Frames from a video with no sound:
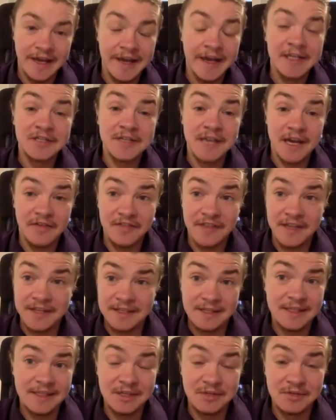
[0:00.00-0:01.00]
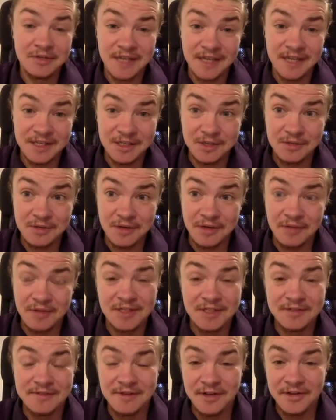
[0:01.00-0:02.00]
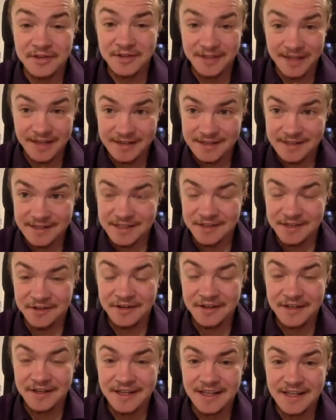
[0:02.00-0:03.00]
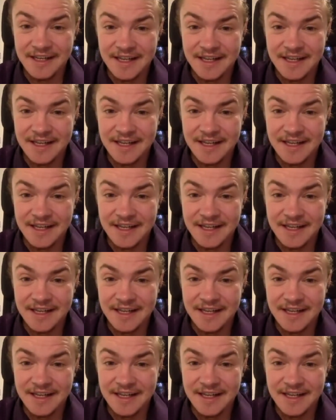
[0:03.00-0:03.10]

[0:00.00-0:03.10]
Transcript: I actually have that in the UK too. I went to London last year